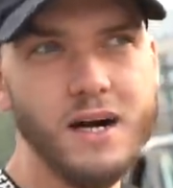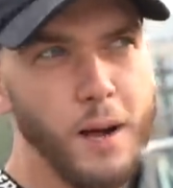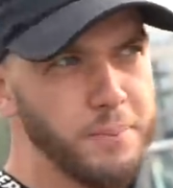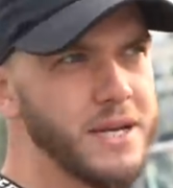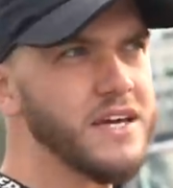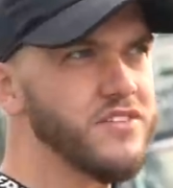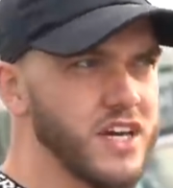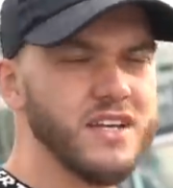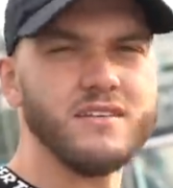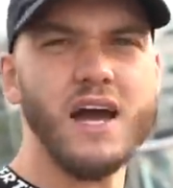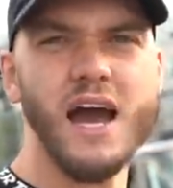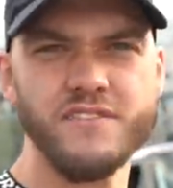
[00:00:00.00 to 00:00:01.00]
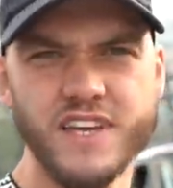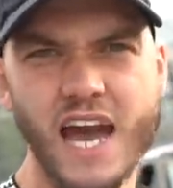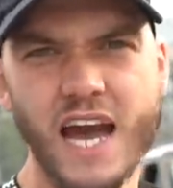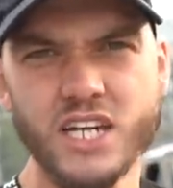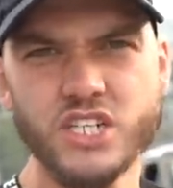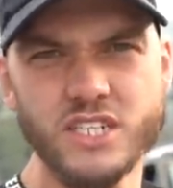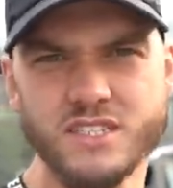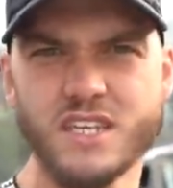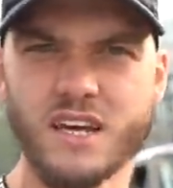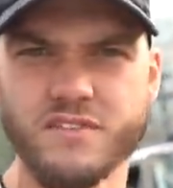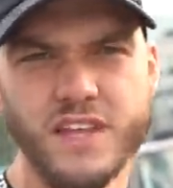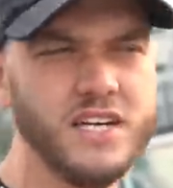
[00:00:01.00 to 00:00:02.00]
I believe you can have cash
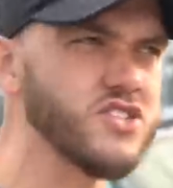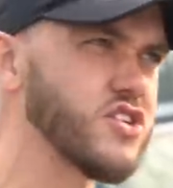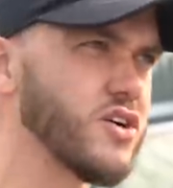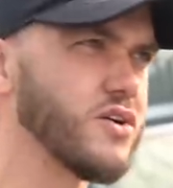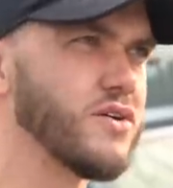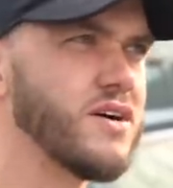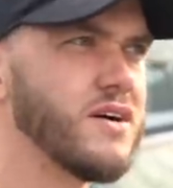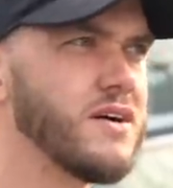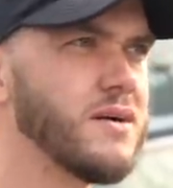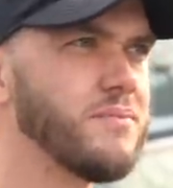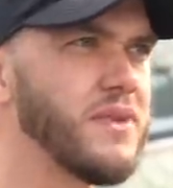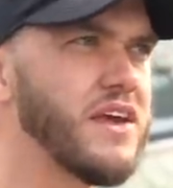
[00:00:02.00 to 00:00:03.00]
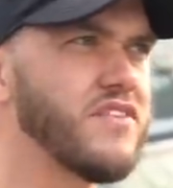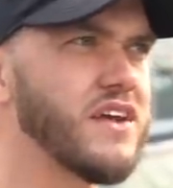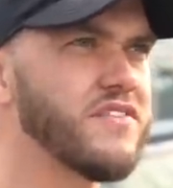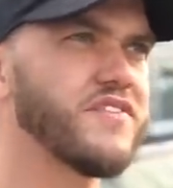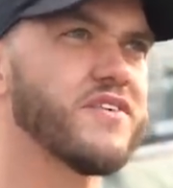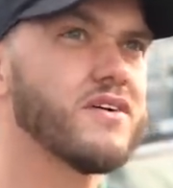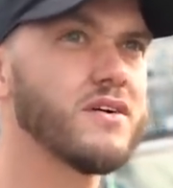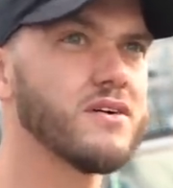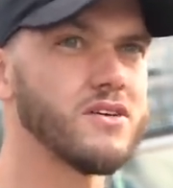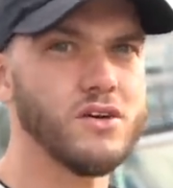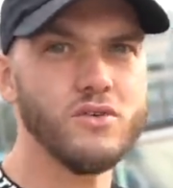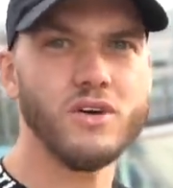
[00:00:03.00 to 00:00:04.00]
instead of that. So even if
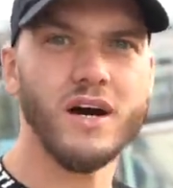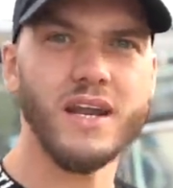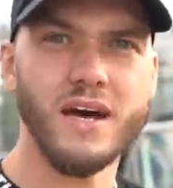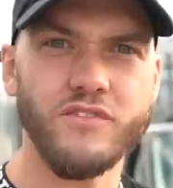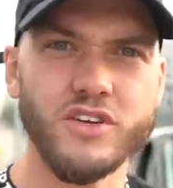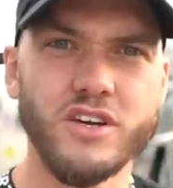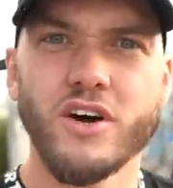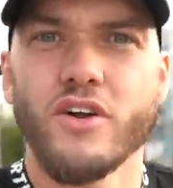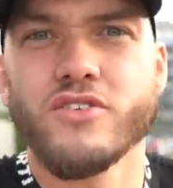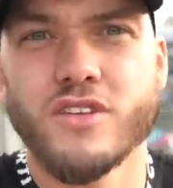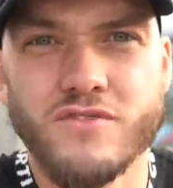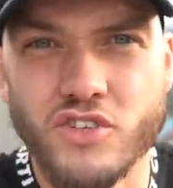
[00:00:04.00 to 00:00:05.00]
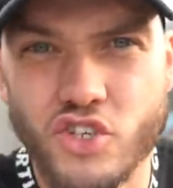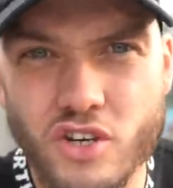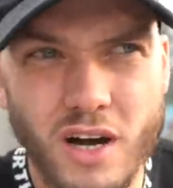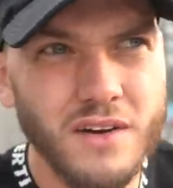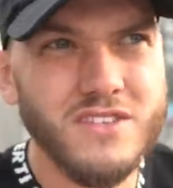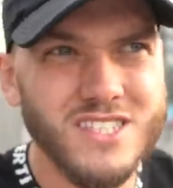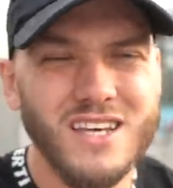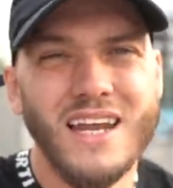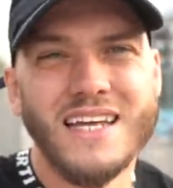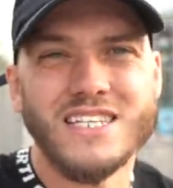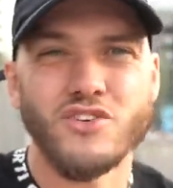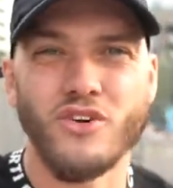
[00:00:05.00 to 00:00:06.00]
you can't have it and you're not old enough to drive, still
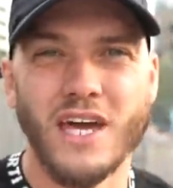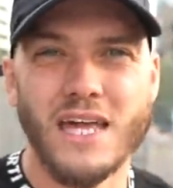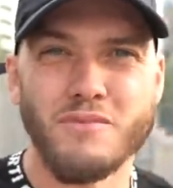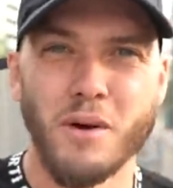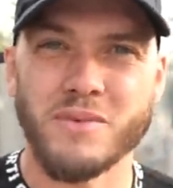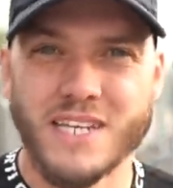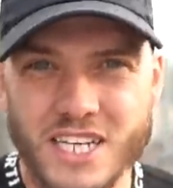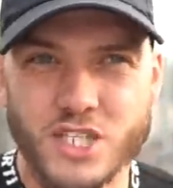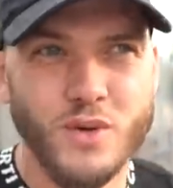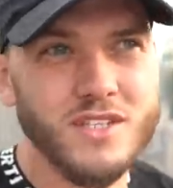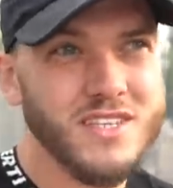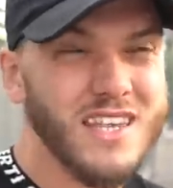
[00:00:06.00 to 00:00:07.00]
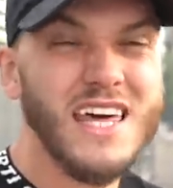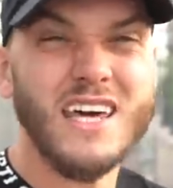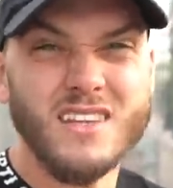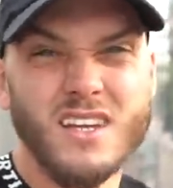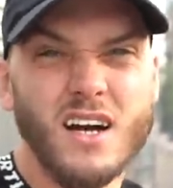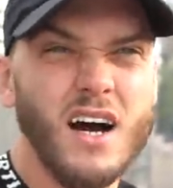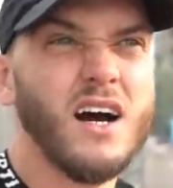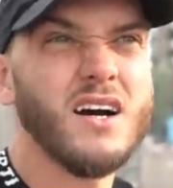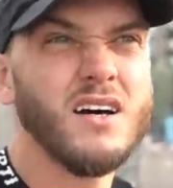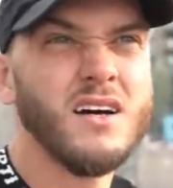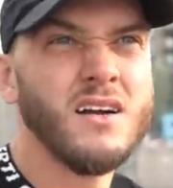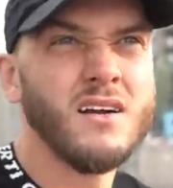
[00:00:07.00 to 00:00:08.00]
enter or get your mom and dad to enter. They get the car.
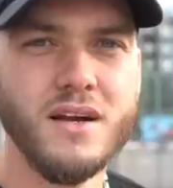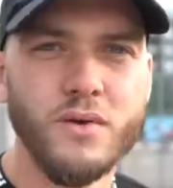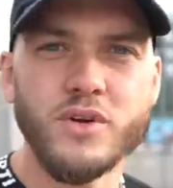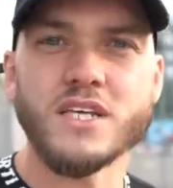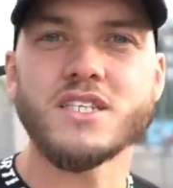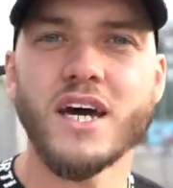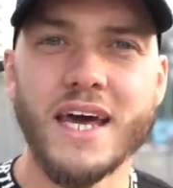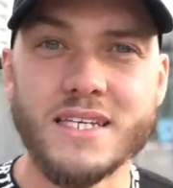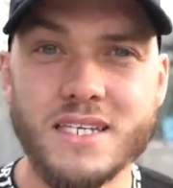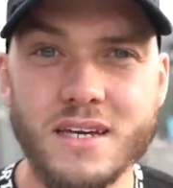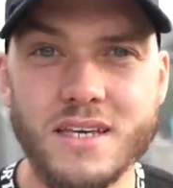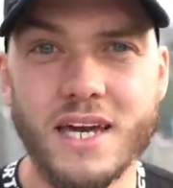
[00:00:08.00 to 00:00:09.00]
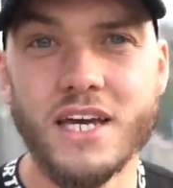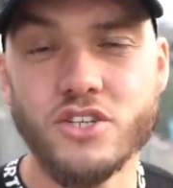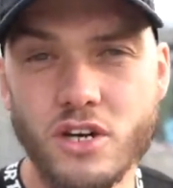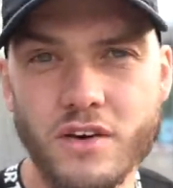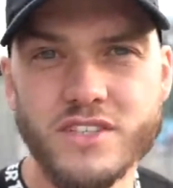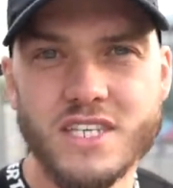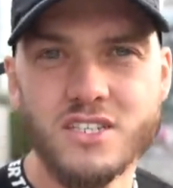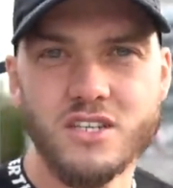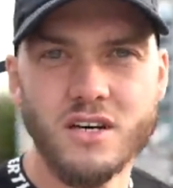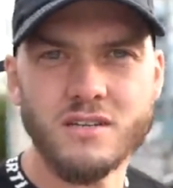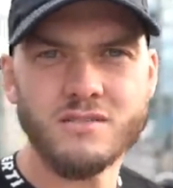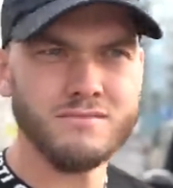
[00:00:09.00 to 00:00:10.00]
When you turn 18, you get your driving test
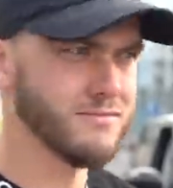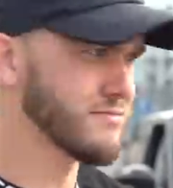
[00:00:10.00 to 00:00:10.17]
done.